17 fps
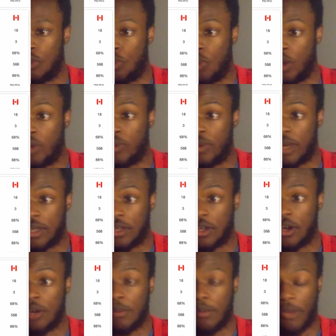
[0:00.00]
1 red
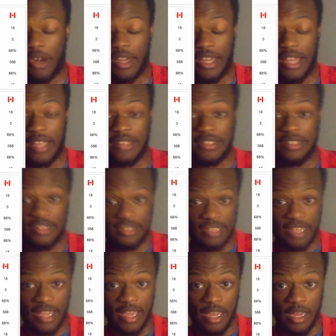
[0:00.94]
card, Mark Anthony
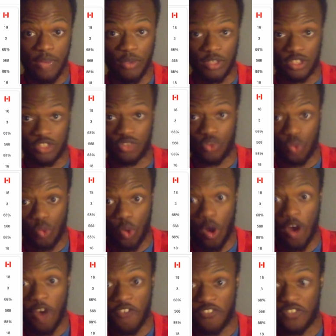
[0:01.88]
K, which threw
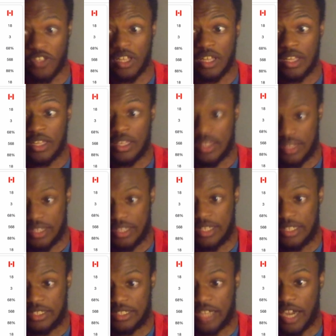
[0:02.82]
off
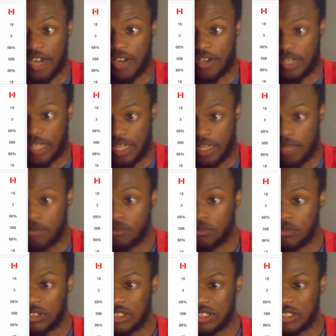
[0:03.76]
the entire game